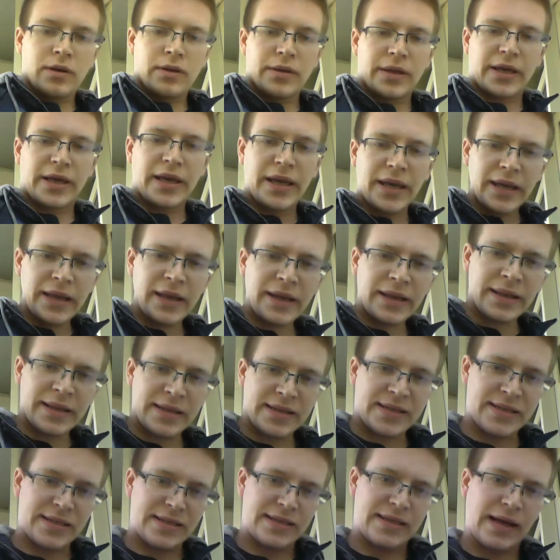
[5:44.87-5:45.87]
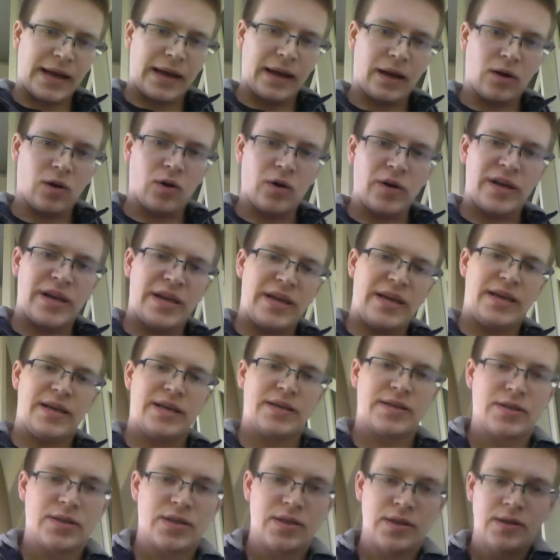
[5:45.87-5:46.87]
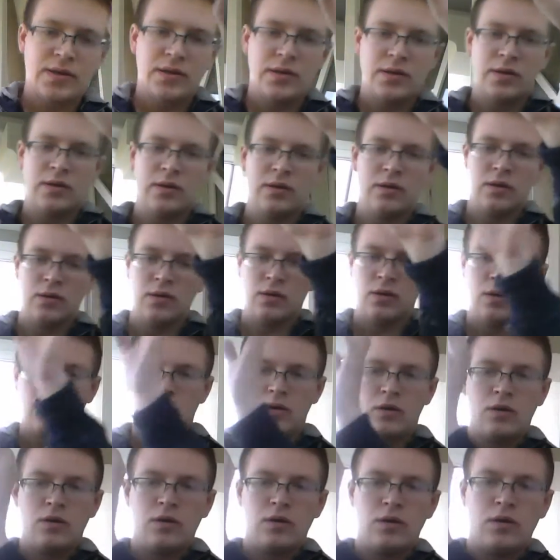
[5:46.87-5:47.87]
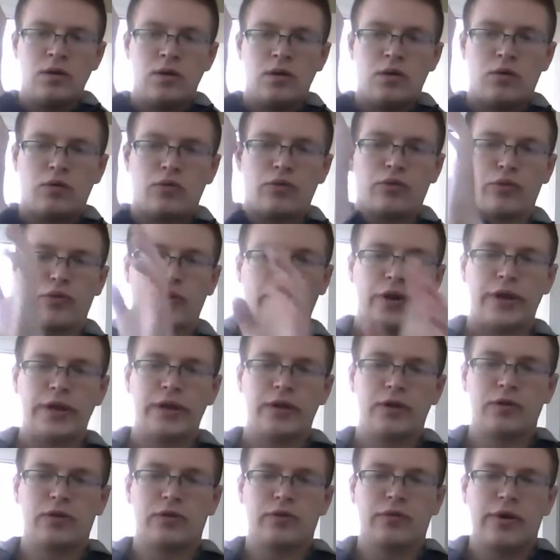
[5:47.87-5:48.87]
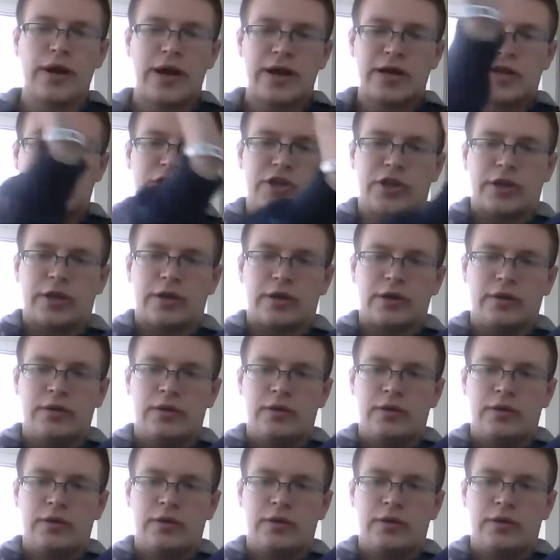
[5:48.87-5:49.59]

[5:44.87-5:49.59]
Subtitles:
The key to this style is redirection.